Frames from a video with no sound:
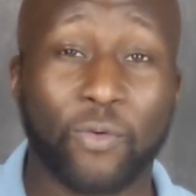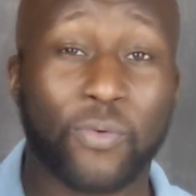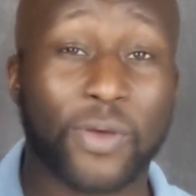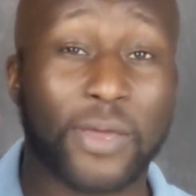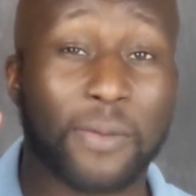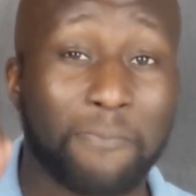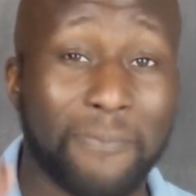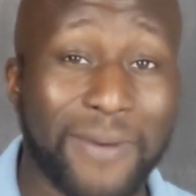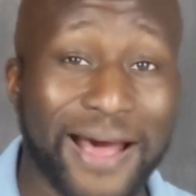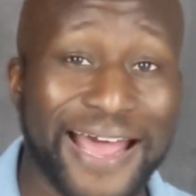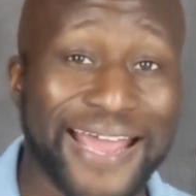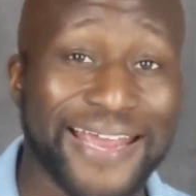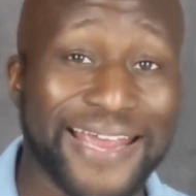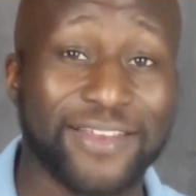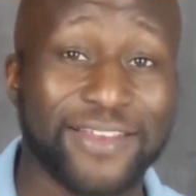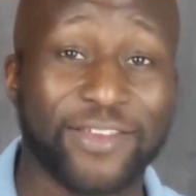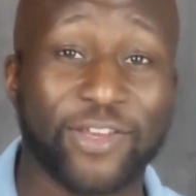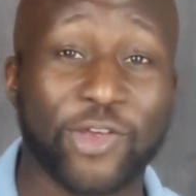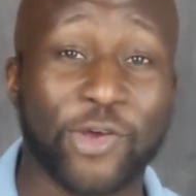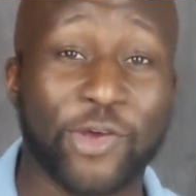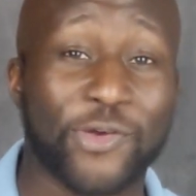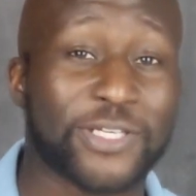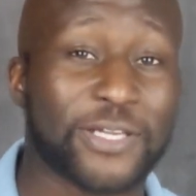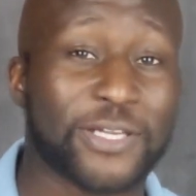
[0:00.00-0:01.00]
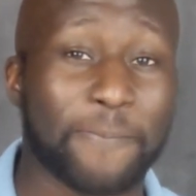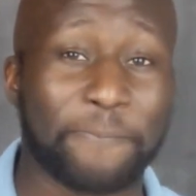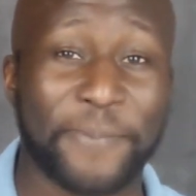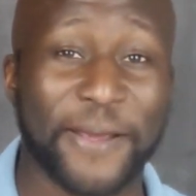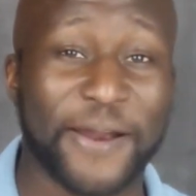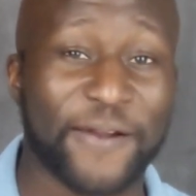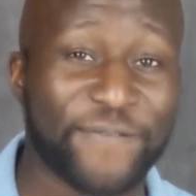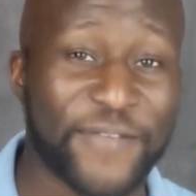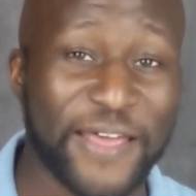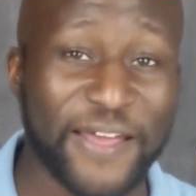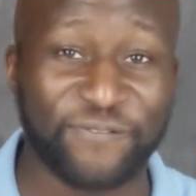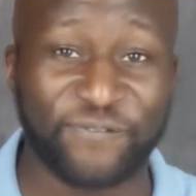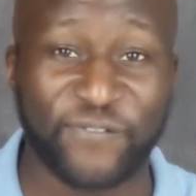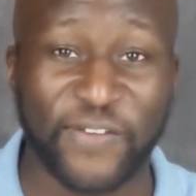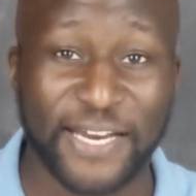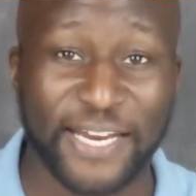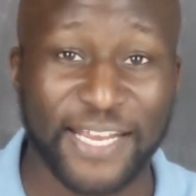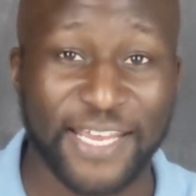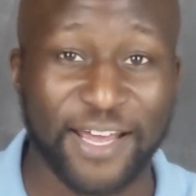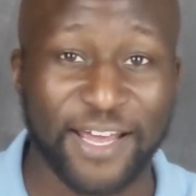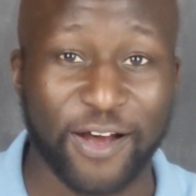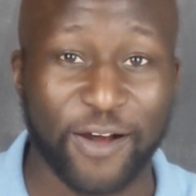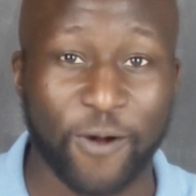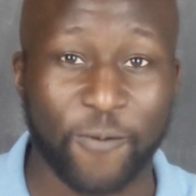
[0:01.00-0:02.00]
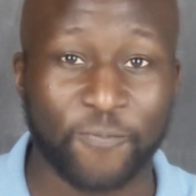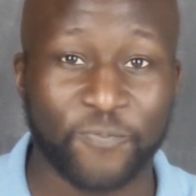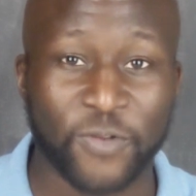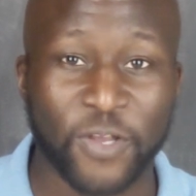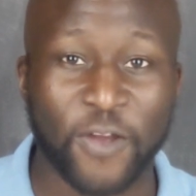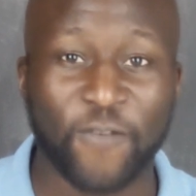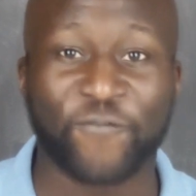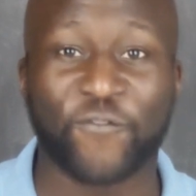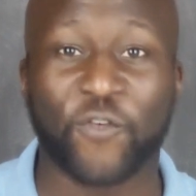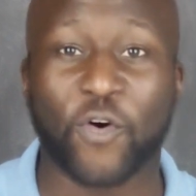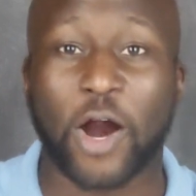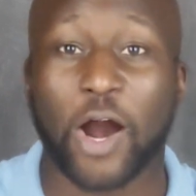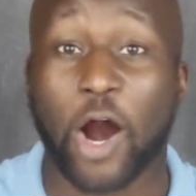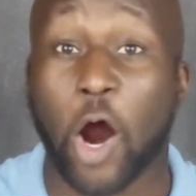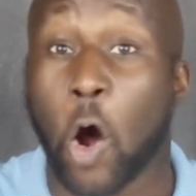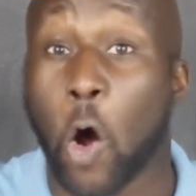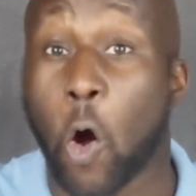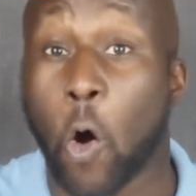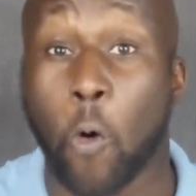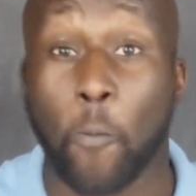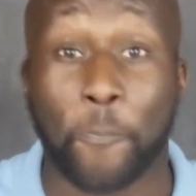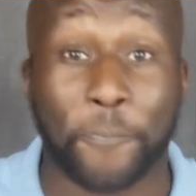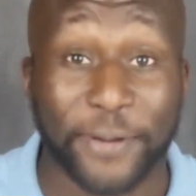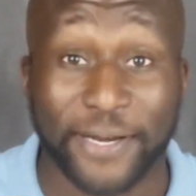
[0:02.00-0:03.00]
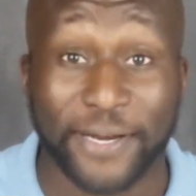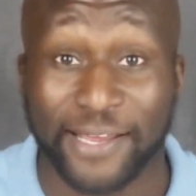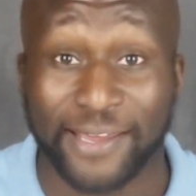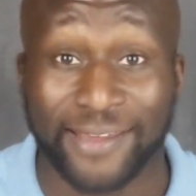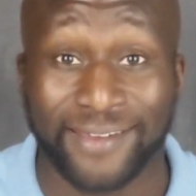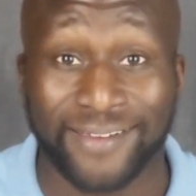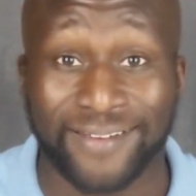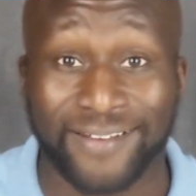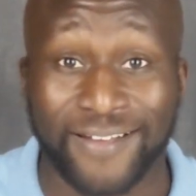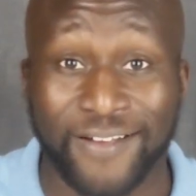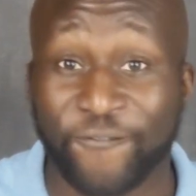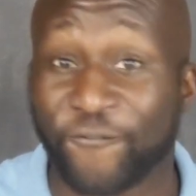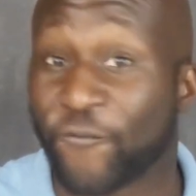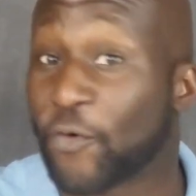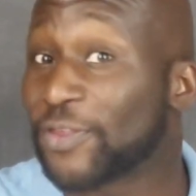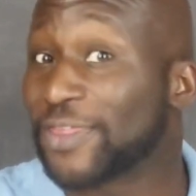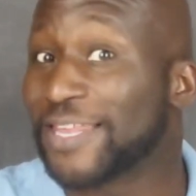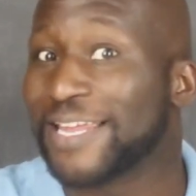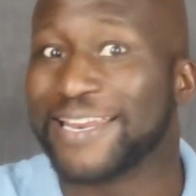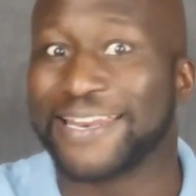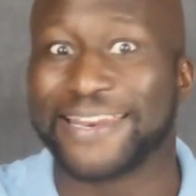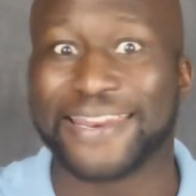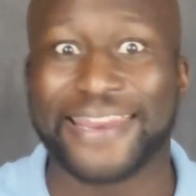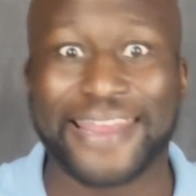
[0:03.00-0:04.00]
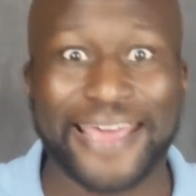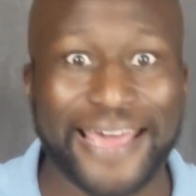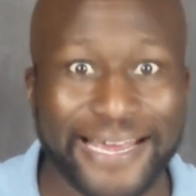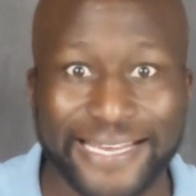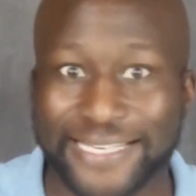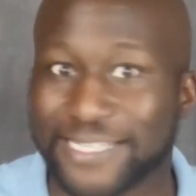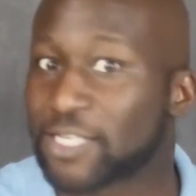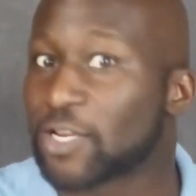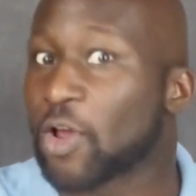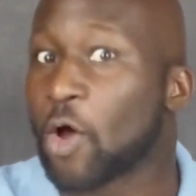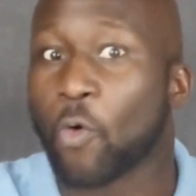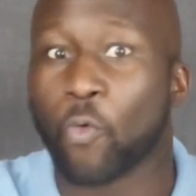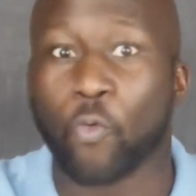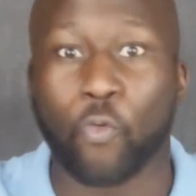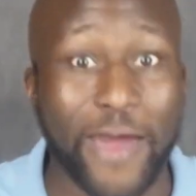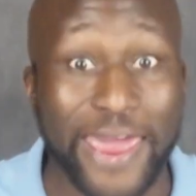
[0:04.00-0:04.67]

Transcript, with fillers: we might use a bit of that video for our opening for the next